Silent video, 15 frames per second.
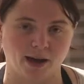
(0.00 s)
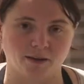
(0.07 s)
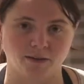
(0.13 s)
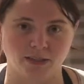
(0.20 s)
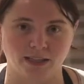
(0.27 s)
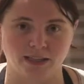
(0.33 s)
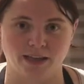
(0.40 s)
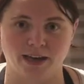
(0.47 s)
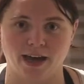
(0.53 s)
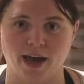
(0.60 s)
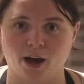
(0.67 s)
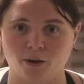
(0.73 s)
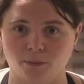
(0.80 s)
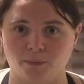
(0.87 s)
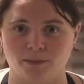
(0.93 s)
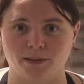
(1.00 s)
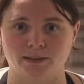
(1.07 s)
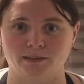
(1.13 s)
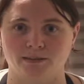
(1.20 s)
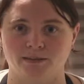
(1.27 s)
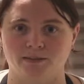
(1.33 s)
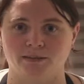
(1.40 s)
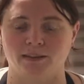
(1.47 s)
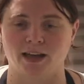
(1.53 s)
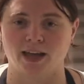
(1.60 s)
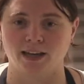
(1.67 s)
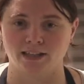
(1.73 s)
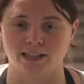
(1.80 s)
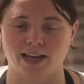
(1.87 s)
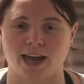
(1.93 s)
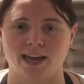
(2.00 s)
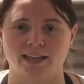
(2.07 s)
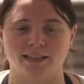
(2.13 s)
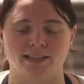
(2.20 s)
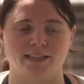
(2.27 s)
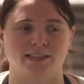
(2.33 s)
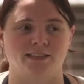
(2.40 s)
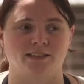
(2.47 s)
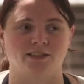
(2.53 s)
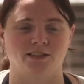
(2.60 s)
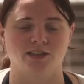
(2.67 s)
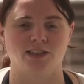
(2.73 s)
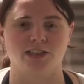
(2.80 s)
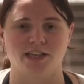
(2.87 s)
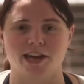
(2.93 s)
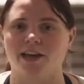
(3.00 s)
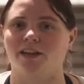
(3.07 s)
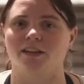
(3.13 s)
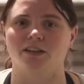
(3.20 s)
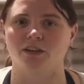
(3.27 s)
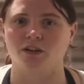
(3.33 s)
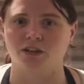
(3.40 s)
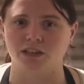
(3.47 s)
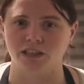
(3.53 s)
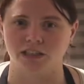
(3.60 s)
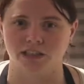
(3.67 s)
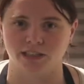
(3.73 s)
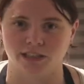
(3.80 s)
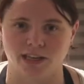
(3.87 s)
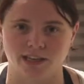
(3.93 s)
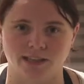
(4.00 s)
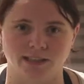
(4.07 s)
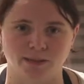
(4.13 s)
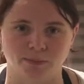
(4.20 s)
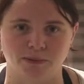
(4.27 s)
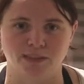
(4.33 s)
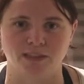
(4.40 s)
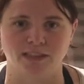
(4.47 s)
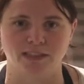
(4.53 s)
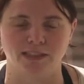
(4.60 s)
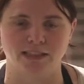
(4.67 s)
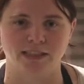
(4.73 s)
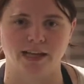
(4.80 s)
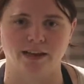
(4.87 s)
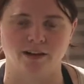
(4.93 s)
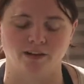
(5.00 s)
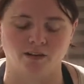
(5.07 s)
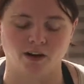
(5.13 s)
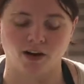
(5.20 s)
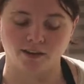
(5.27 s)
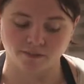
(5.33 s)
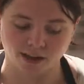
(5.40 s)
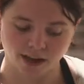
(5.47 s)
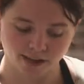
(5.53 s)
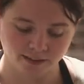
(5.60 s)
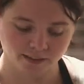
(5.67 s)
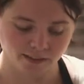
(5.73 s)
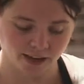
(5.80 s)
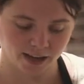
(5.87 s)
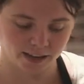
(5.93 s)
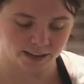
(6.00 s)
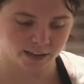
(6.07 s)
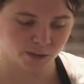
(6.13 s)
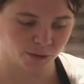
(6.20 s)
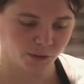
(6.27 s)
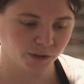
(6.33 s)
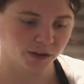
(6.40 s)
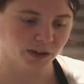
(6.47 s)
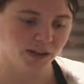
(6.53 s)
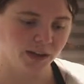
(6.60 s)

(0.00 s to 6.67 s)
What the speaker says: able to help and educate and to share the knowledge and experiences that I've had as a cook.